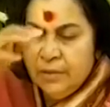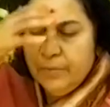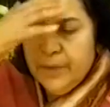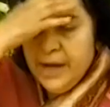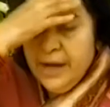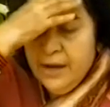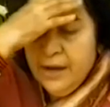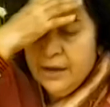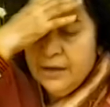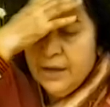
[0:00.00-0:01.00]
brain
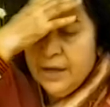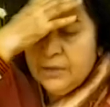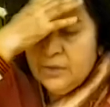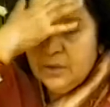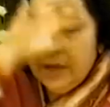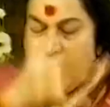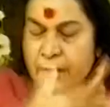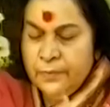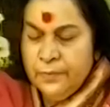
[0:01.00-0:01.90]
has to take